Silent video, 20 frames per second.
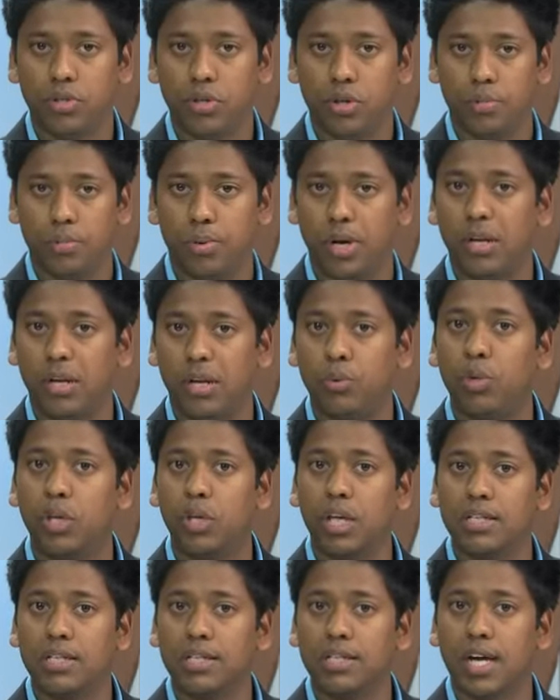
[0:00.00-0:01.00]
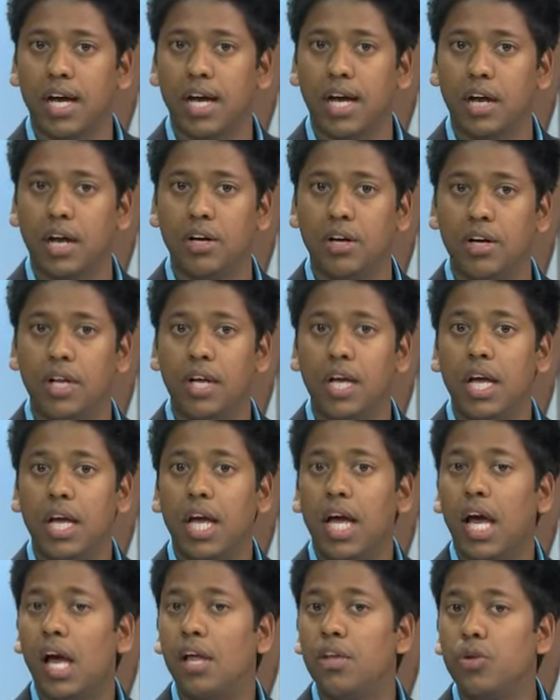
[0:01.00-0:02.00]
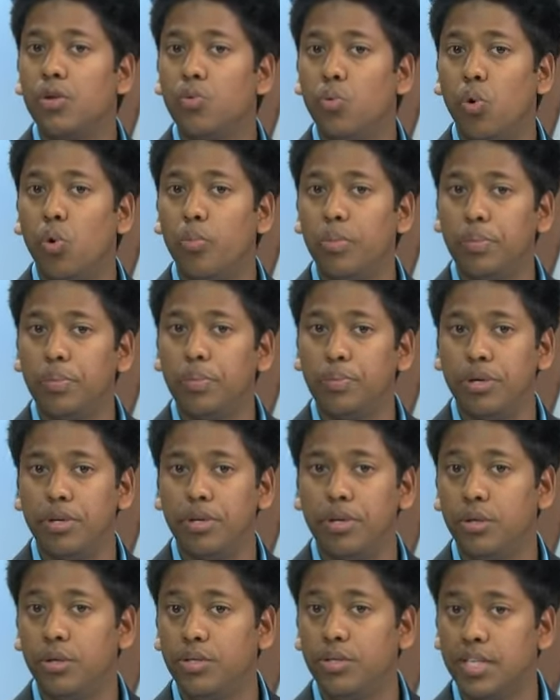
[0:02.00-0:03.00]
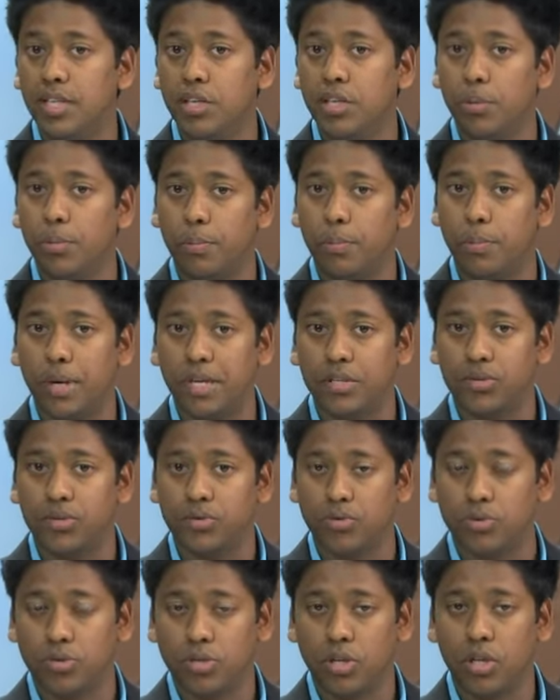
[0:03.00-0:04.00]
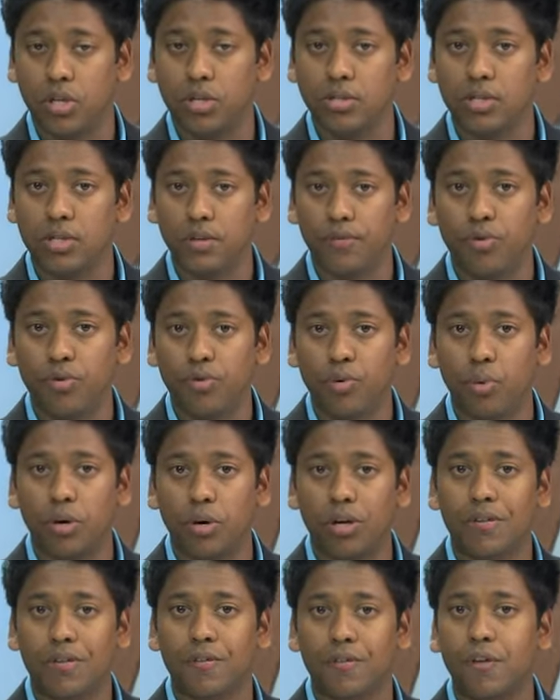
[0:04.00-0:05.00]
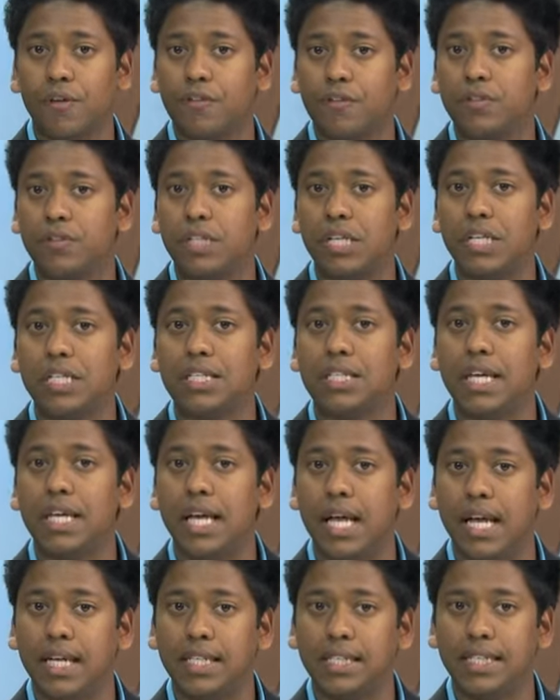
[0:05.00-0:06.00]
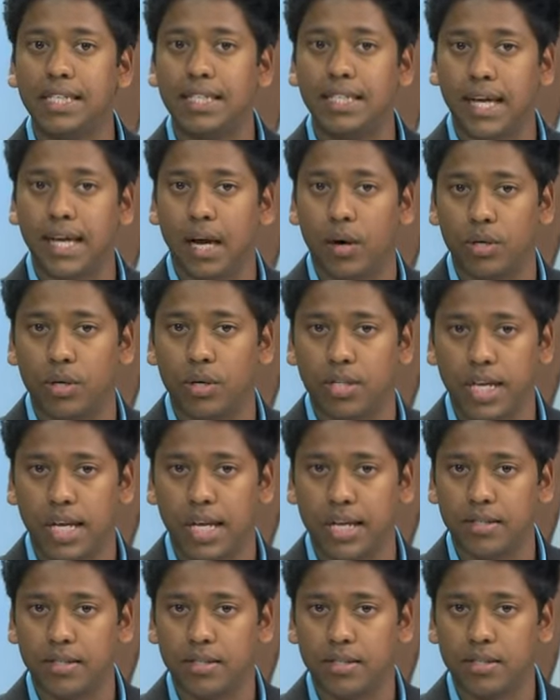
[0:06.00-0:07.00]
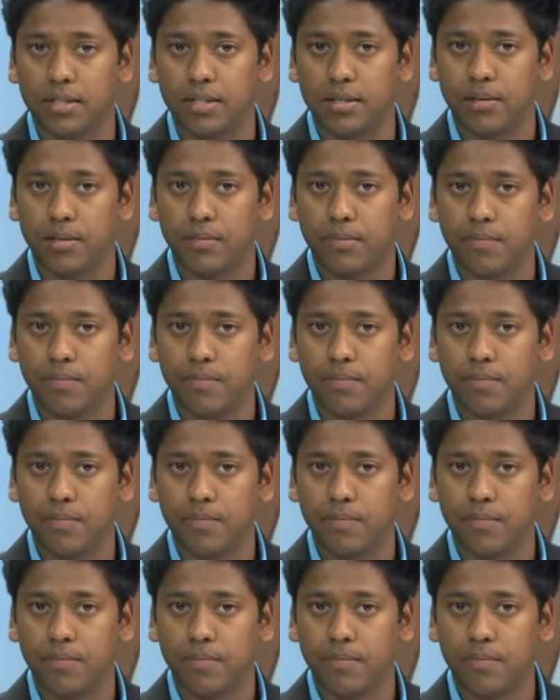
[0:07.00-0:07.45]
Your brain will get tired and you won't be producing your best results if you work 15 to 18-hour days.